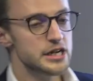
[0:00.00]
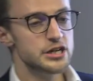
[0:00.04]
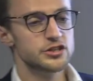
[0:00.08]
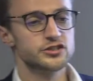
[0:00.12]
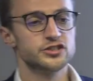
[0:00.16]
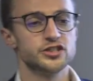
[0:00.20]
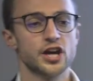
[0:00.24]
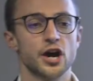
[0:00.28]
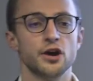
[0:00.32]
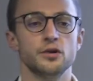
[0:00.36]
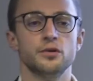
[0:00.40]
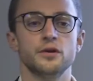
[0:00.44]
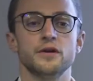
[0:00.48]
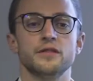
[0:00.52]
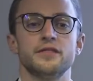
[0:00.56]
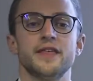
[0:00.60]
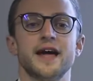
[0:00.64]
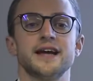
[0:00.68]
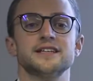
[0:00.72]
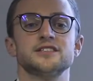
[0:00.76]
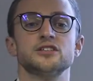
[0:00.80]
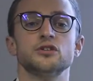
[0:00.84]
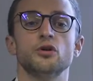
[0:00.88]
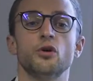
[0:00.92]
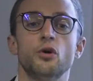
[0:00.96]
So
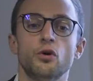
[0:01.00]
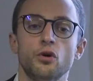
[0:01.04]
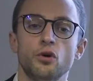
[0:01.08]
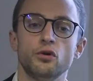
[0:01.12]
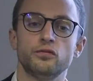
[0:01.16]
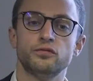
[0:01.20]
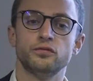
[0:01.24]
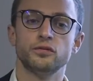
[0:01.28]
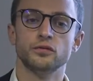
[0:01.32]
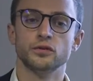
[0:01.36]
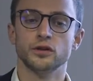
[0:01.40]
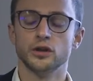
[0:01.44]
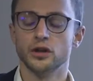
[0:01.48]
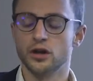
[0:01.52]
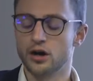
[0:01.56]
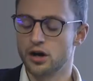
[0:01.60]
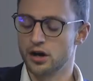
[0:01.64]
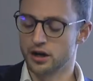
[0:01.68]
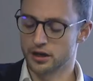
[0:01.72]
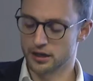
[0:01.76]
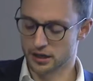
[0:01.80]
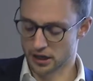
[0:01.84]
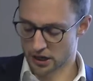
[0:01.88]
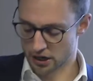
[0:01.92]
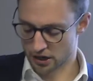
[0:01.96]
there's an awful
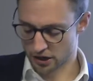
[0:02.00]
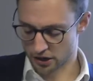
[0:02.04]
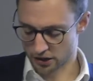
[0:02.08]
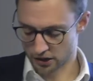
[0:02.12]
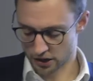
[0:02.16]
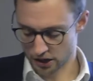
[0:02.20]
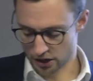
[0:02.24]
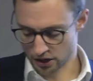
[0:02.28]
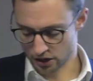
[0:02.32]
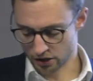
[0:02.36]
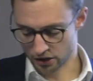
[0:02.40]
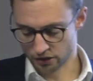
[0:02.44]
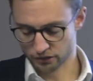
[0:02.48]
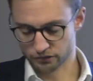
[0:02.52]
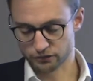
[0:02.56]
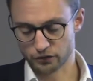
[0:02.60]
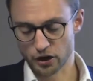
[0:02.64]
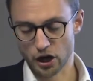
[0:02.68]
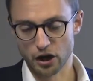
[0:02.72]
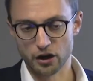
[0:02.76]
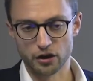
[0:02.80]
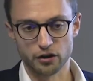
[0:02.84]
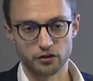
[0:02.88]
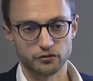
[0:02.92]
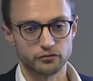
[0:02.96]
lot
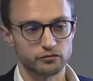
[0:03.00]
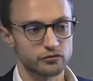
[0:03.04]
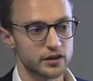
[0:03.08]
of